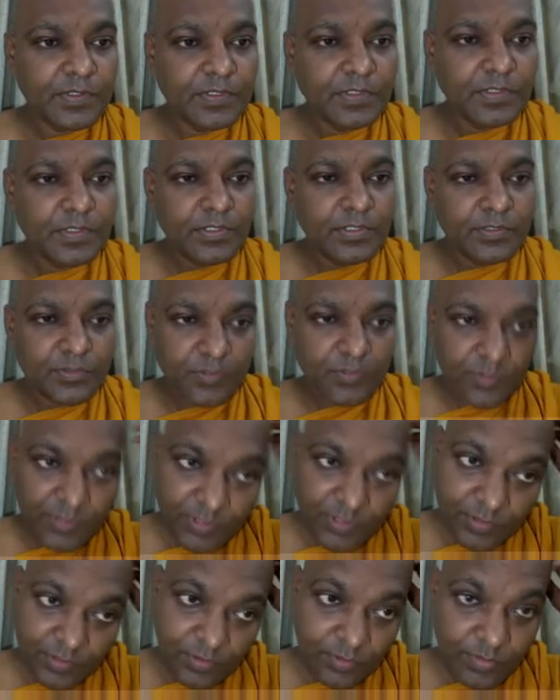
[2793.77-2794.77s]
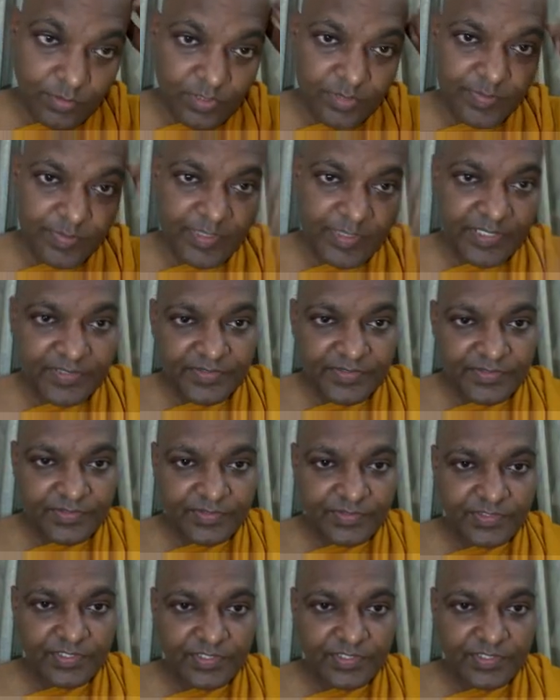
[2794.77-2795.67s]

so the normal person's